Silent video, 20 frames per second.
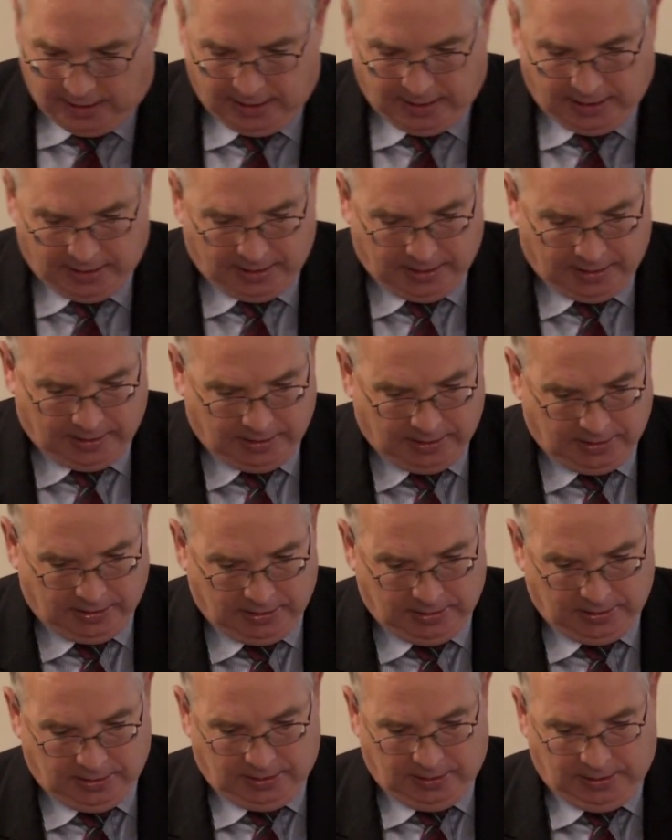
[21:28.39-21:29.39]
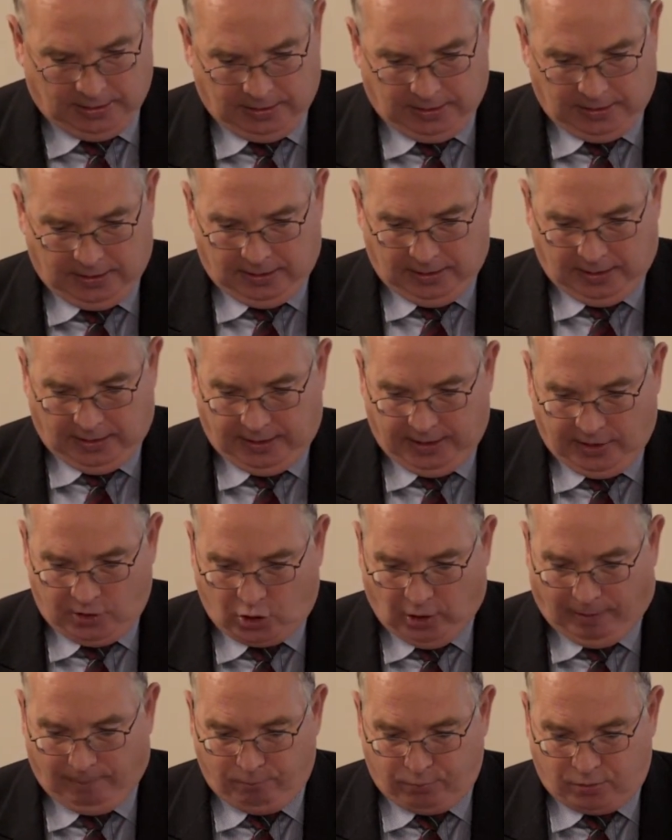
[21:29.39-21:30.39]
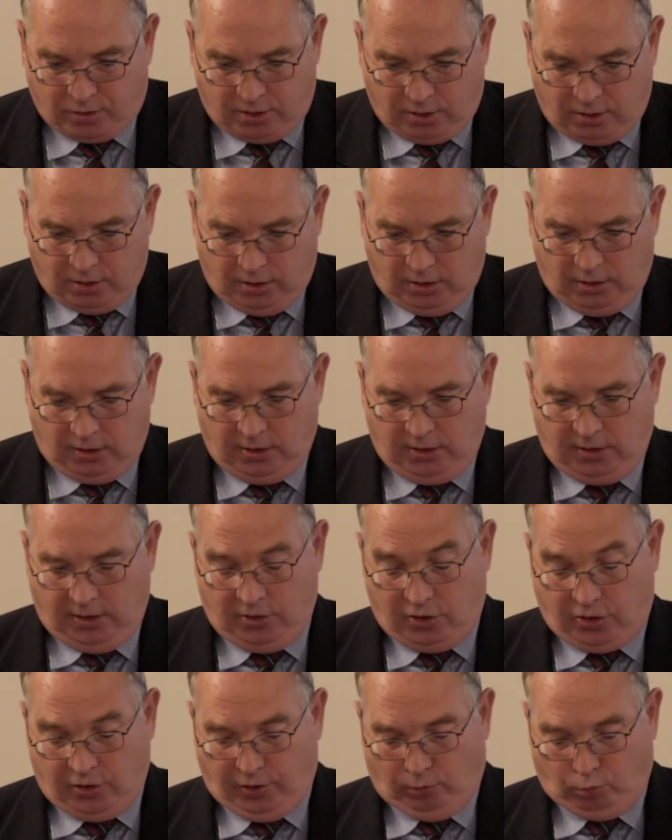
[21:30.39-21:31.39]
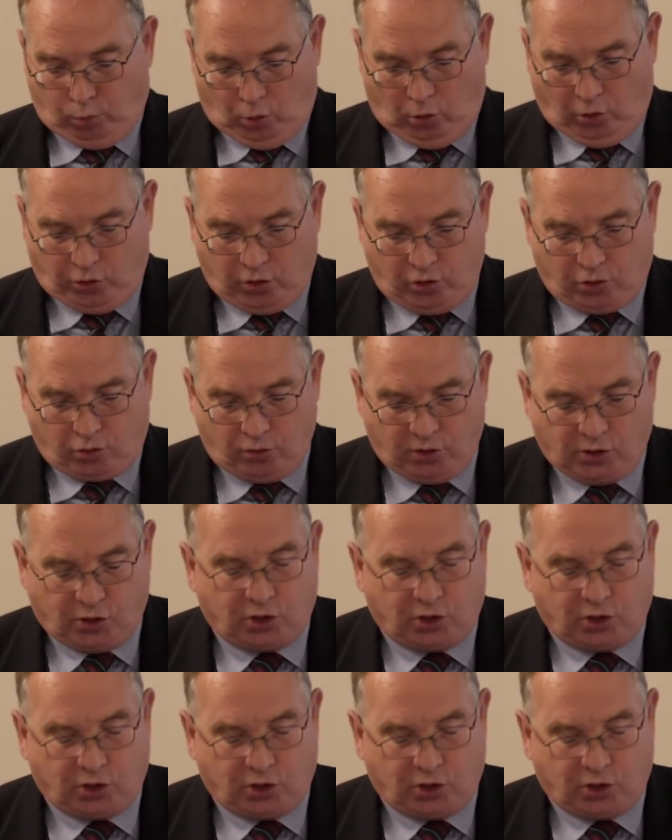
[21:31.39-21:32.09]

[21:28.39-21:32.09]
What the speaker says: They jumped into the water to